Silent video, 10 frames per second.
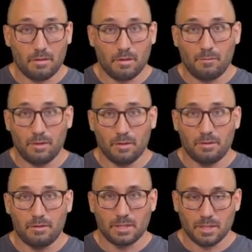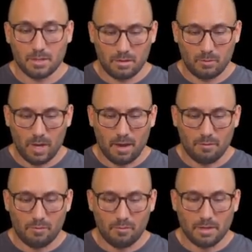The filter is, we have
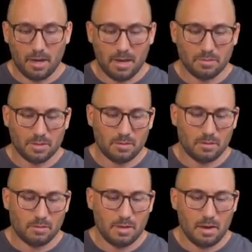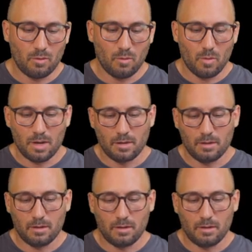three types: a narrow one,